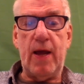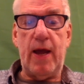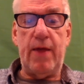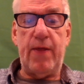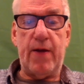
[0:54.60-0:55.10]

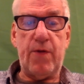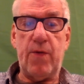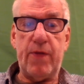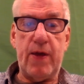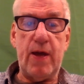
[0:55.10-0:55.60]
and that's
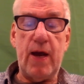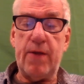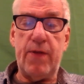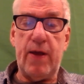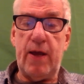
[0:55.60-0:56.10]
what they
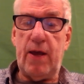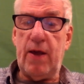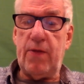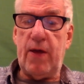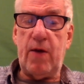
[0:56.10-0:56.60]
got. They
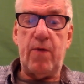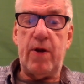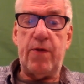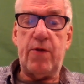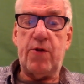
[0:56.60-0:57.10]
they
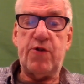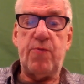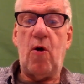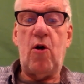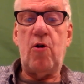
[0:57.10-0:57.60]
went into
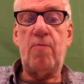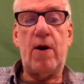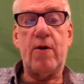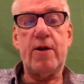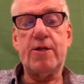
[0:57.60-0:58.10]
small
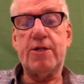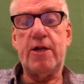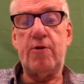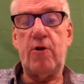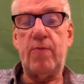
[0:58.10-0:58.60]
markets
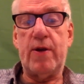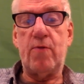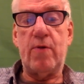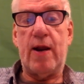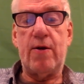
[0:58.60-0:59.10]
that nobody
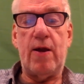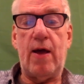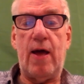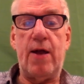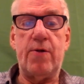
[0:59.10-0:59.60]
would
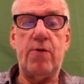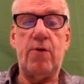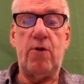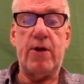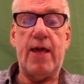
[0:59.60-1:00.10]
under
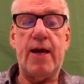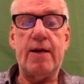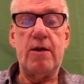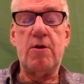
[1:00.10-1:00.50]
look at